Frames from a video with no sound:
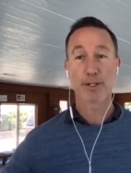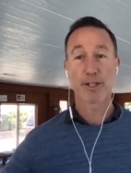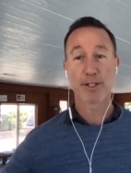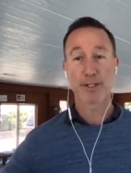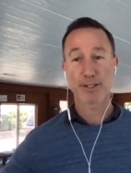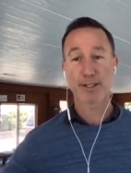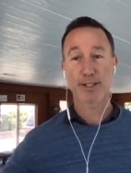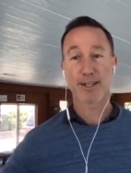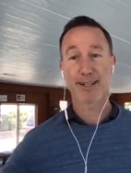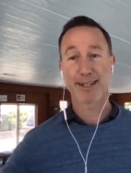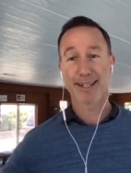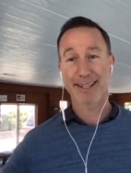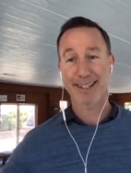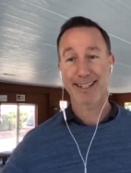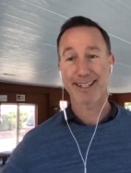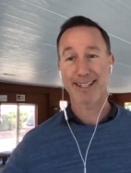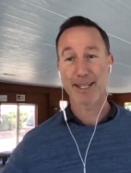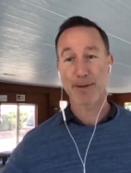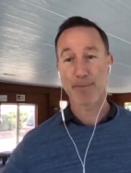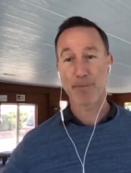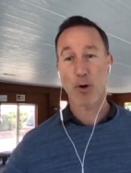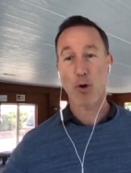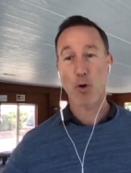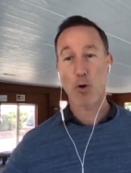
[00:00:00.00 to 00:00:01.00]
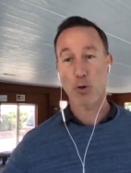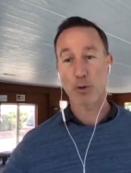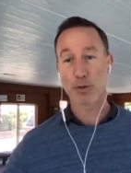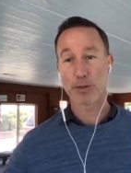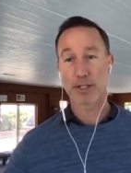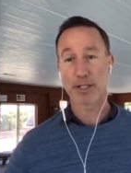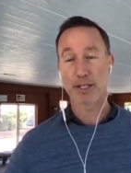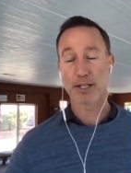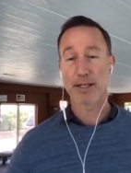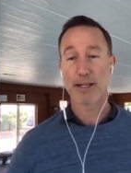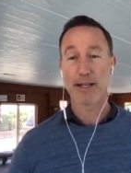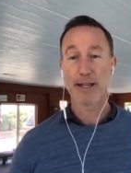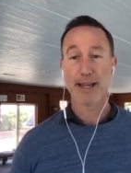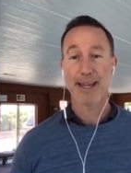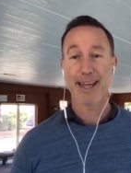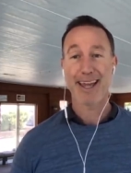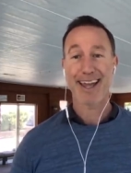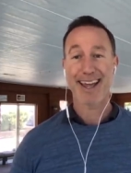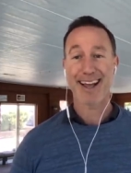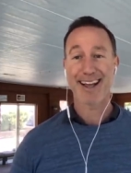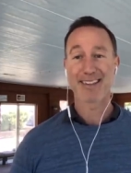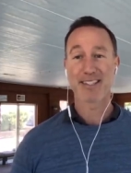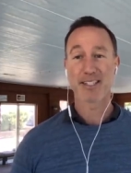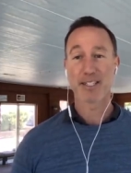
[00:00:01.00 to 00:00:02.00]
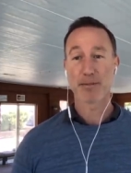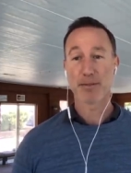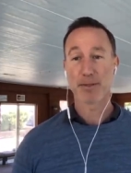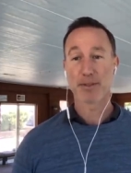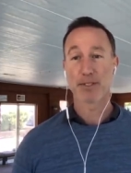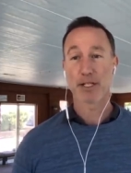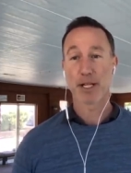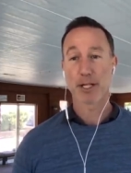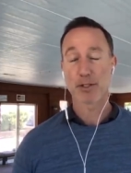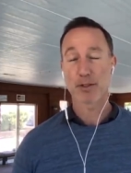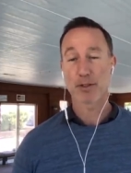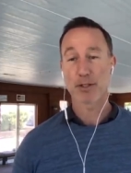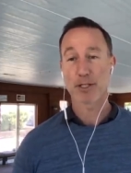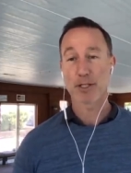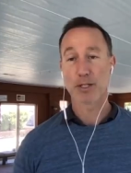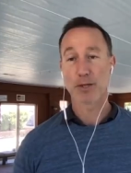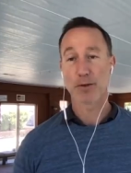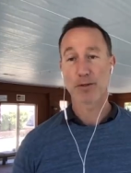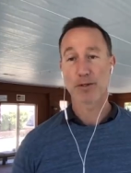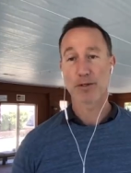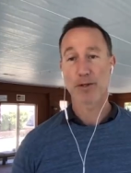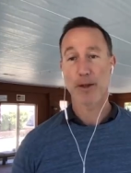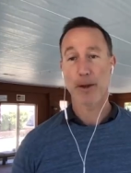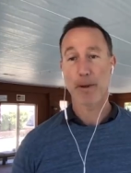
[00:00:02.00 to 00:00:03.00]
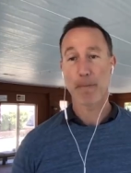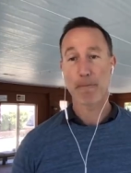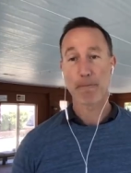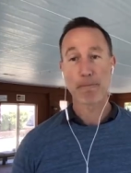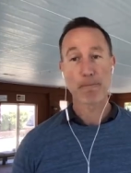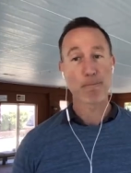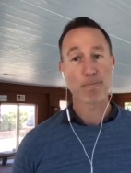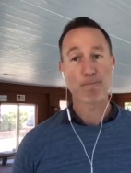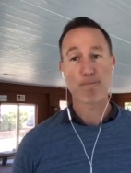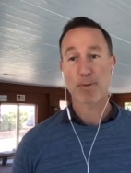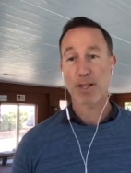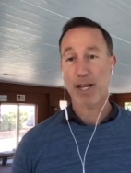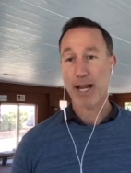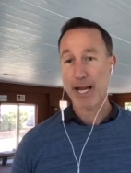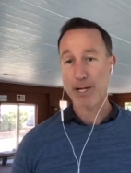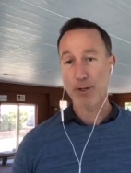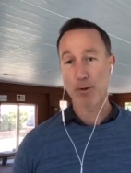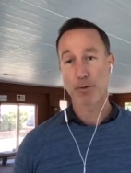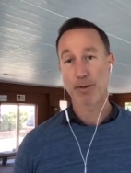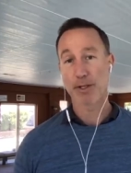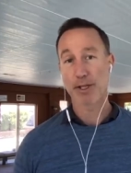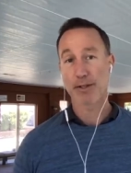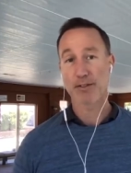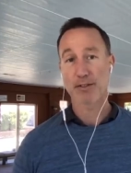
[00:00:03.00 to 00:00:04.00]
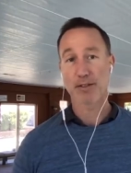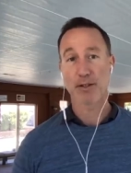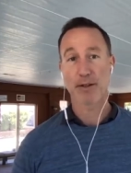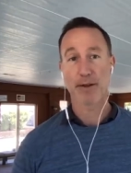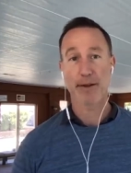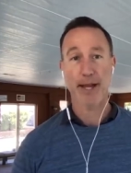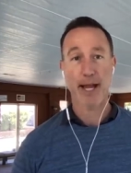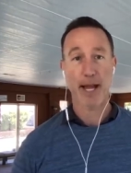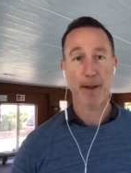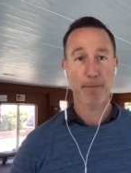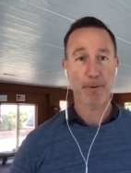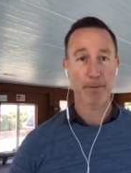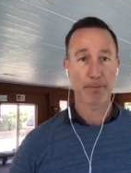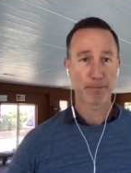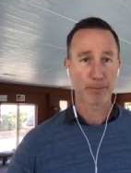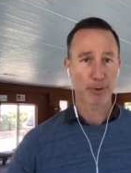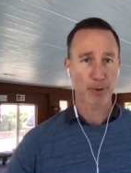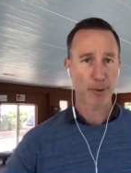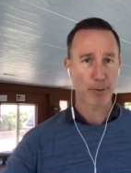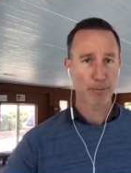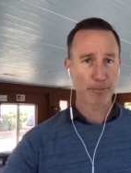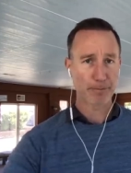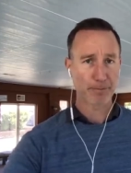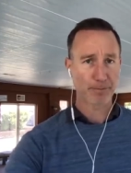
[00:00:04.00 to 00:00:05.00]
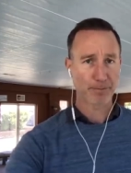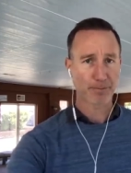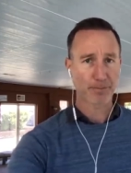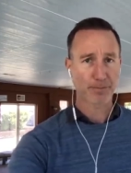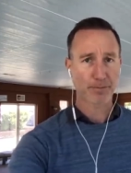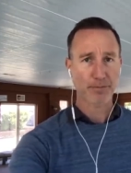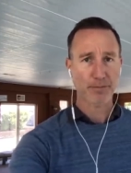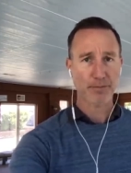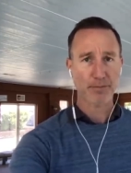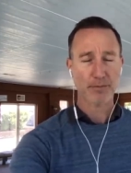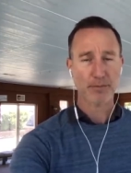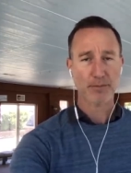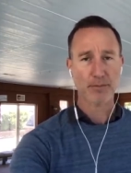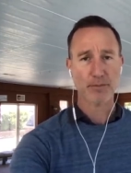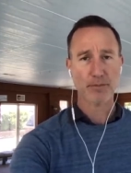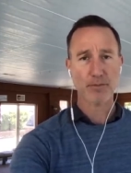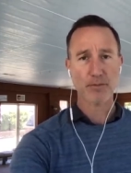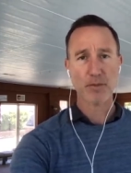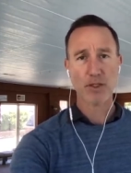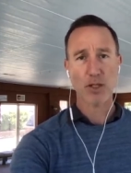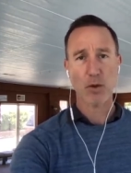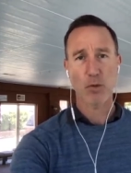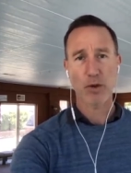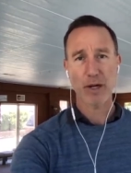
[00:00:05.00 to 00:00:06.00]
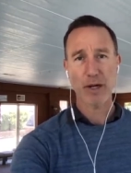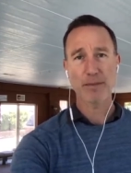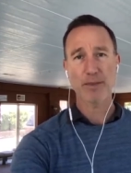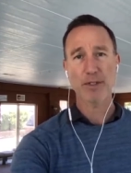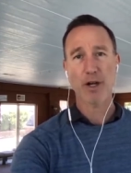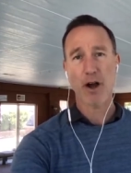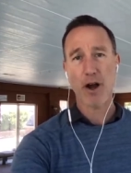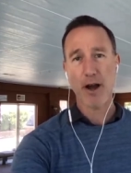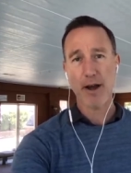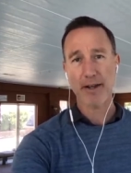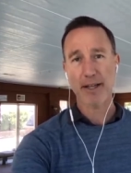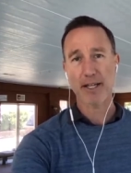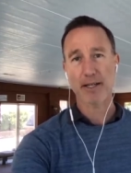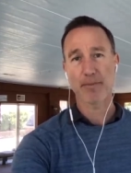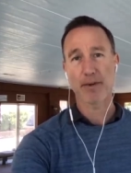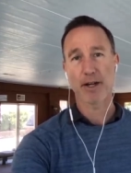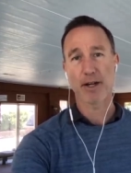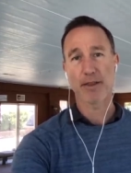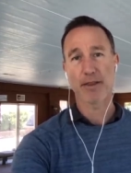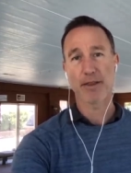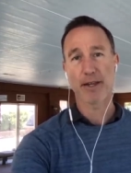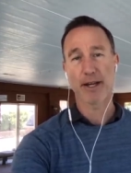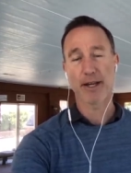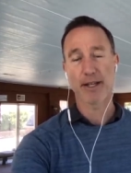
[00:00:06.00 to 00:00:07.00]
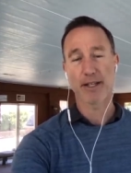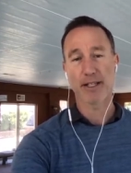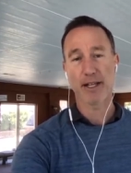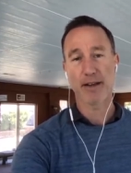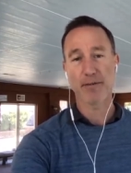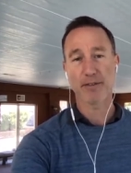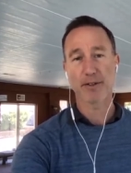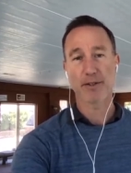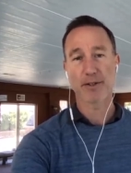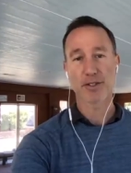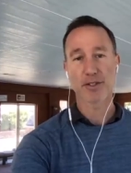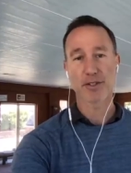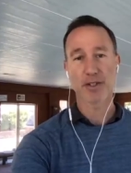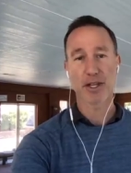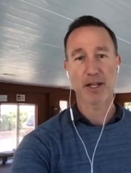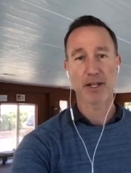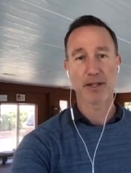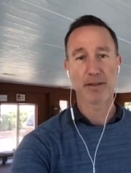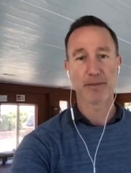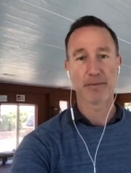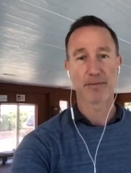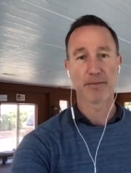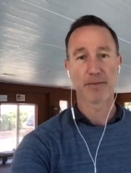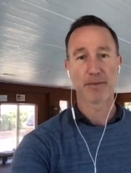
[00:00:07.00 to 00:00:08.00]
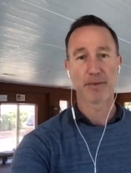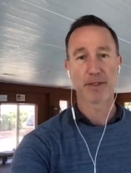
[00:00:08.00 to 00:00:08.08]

just going to keep holding as it potentially goes down. I don't think that's going to happen. So when I'm talking about that, you have to understand